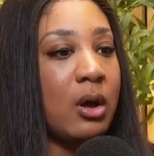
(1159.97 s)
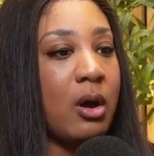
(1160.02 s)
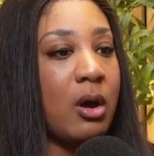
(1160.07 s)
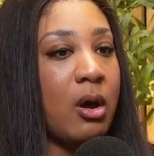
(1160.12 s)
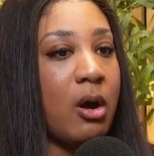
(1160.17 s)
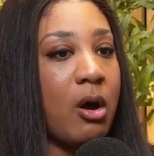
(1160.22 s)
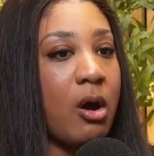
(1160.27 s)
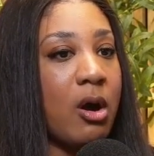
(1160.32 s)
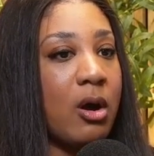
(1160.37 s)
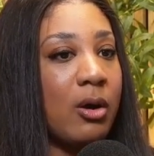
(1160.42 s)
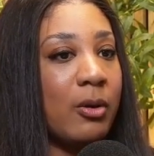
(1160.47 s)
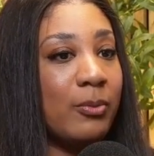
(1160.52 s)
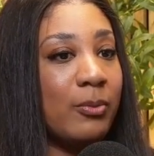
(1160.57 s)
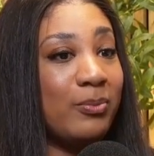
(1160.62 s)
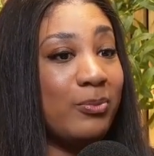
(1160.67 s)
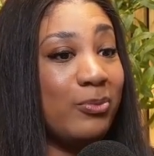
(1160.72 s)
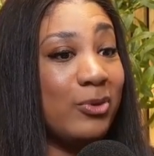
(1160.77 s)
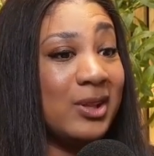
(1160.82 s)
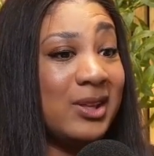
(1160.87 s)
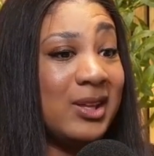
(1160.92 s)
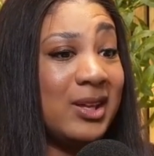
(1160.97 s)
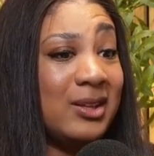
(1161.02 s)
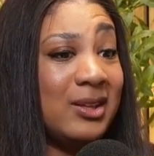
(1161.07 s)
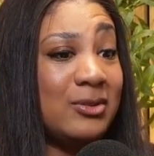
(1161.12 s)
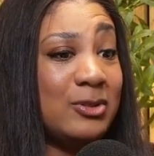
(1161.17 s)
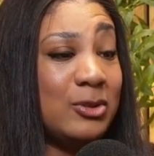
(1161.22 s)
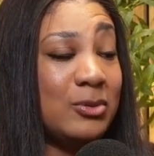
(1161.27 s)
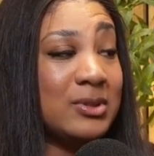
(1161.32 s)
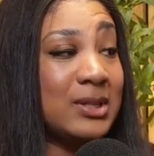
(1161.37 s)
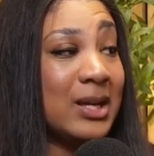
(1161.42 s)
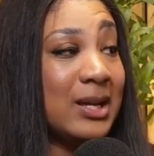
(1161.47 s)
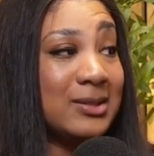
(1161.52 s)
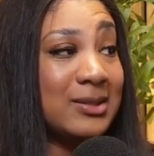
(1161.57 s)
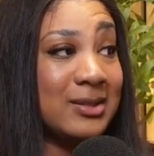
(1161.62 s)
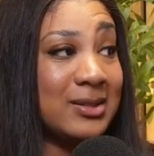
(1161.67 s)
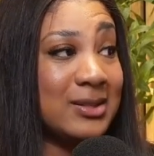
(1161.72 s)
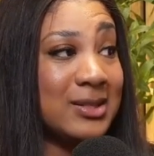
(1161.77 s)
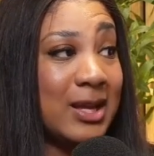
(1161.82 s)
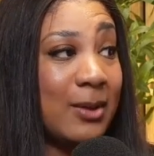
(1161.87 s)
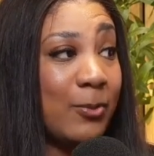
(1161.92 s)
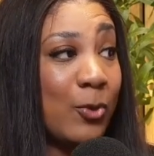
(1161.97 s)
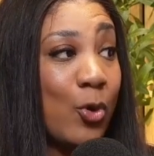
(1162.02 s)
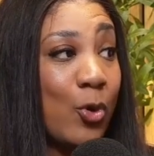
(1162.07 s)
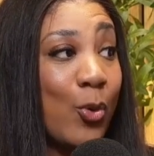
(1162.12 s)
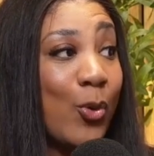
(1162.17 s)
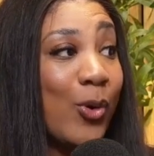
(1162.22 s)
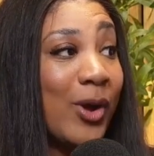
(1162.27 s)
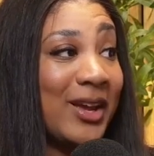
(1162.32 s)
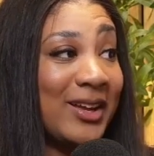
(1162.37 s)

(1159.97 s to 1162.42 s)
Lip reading: are really two sides of the same coin.